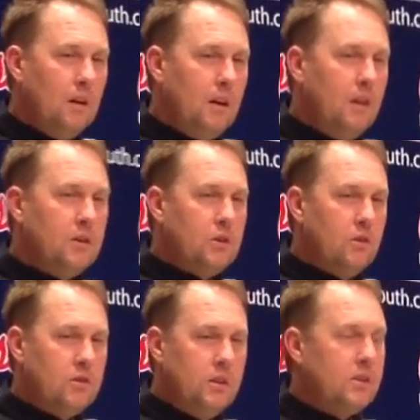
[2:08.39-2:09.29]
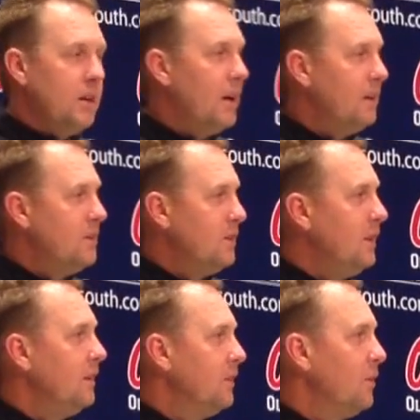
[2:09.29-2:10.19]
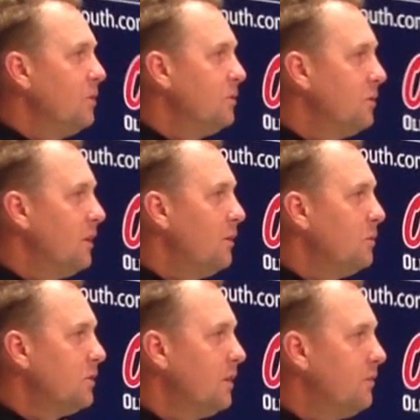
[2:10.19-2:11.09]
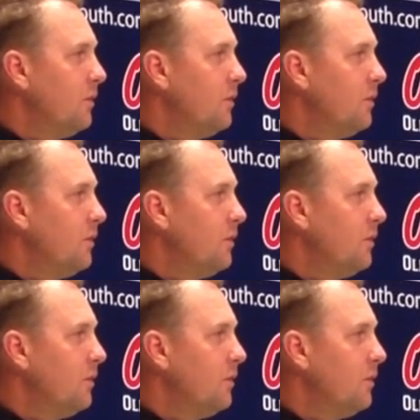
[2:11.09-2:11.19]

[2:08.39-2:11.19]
Eric Church did say I could sing, though, so that was